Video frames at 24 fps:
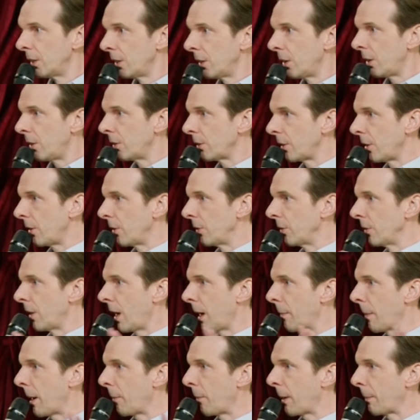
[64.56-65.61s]
Hold on,
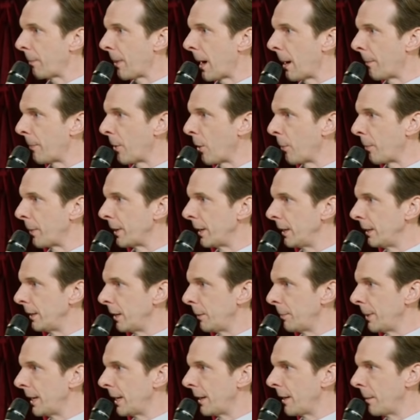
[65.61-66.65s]
how about we pop open a
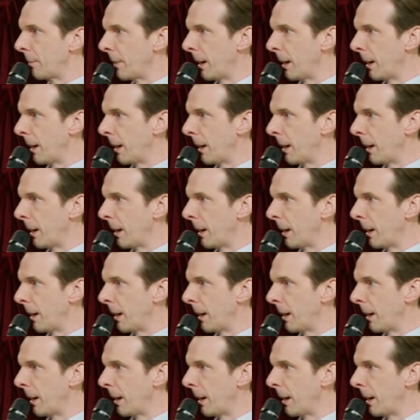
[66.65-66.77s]
little bit of the